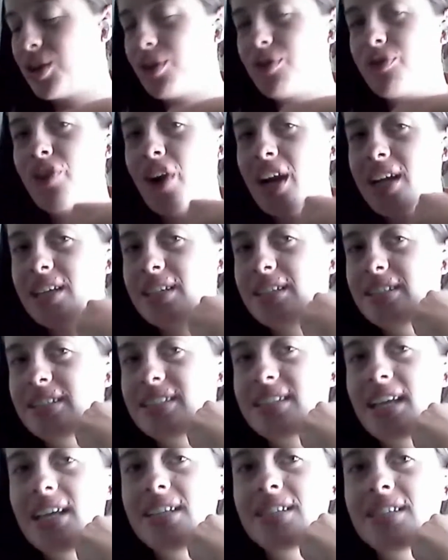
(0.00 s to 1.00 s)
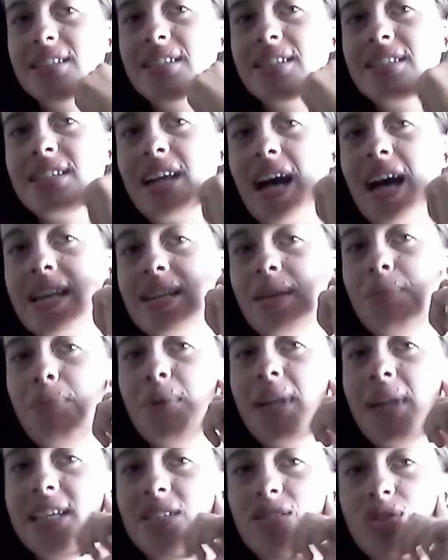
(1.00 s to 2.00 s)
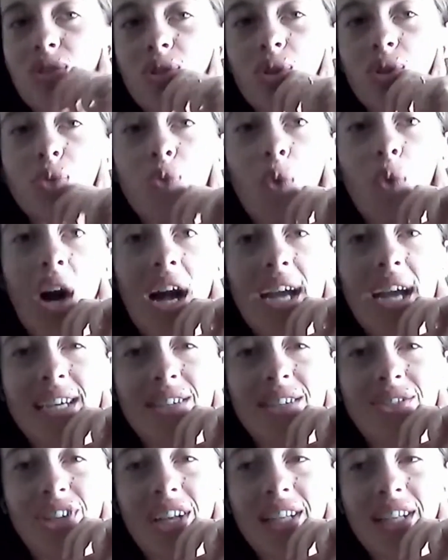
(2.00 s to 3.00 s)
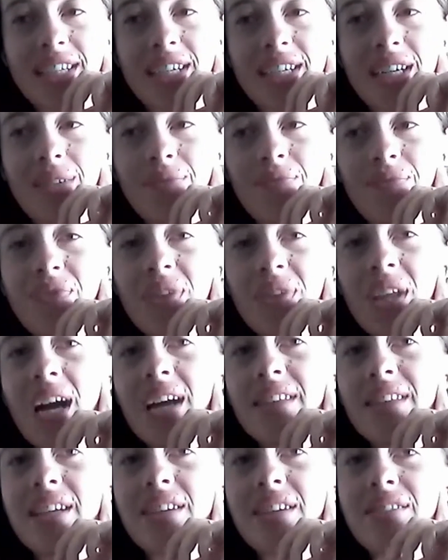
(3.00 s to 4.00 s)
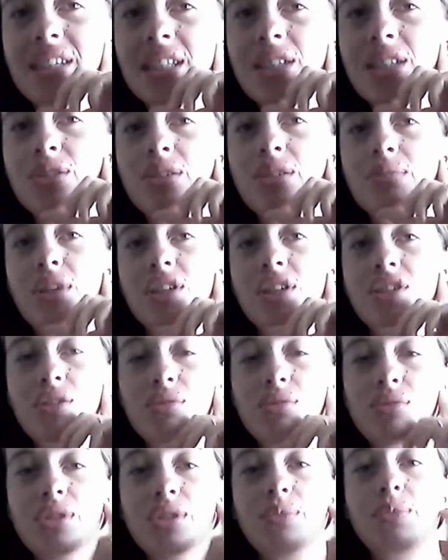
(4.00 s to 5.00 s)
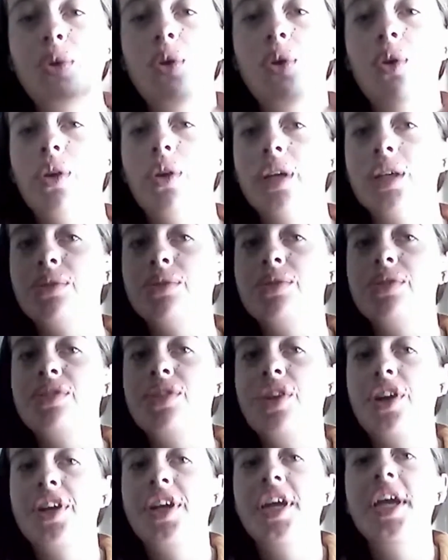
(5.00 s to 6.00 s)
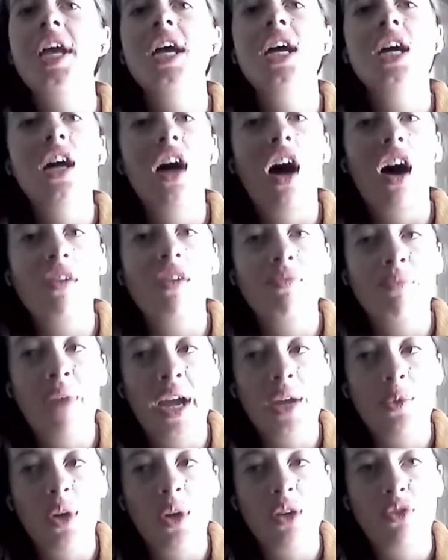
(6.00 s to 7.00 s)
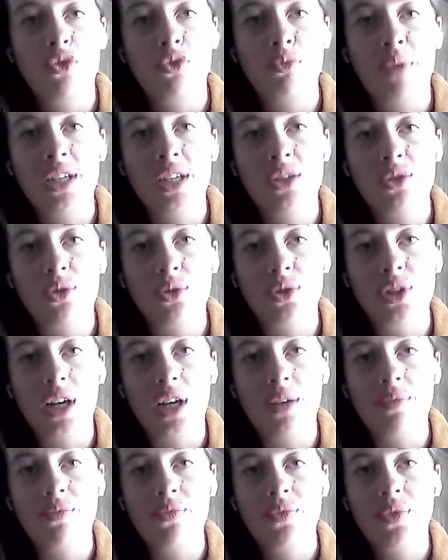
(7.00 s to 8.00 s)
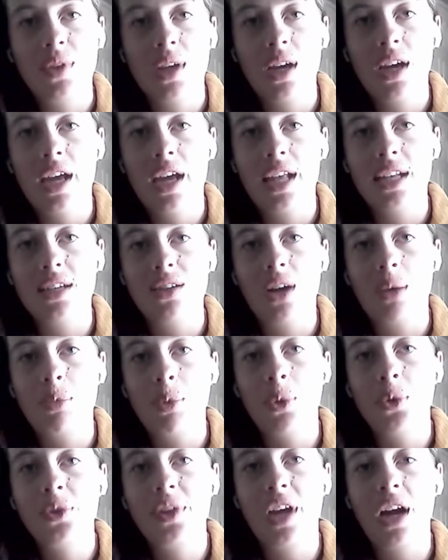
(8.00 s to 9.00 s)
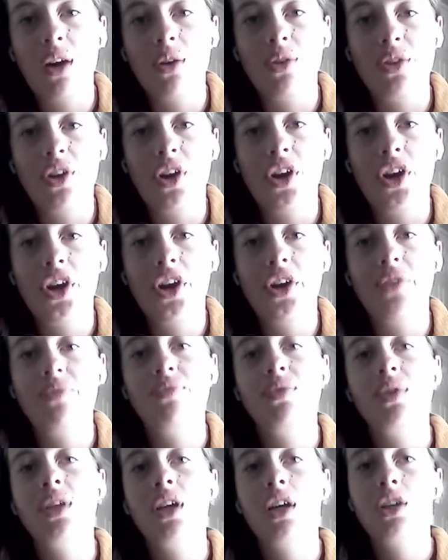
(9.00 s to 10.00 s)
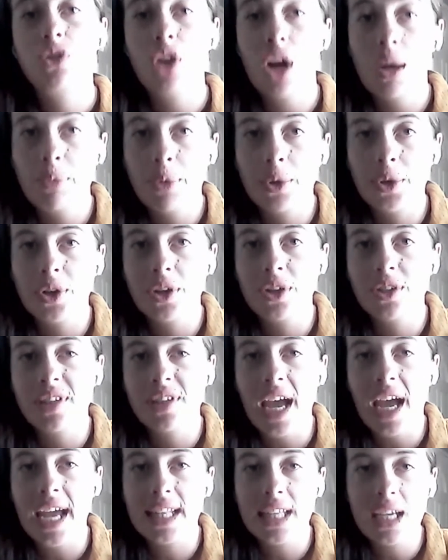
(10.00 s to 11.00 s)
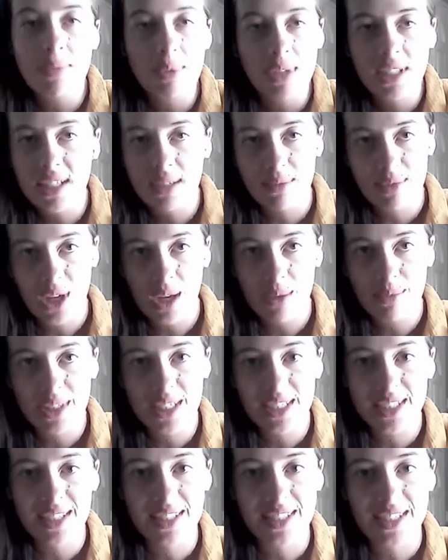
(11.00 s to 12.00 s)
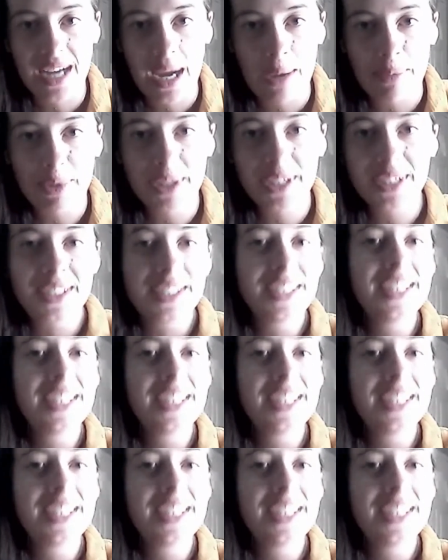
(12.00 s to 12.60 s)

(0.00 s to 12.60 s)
got frankincense and a blend called White Angelica, and they're really good emotional support oils. So I've made one for my daughter and I put that on her. I try and put it on daily, but sometimes it doesn't happen.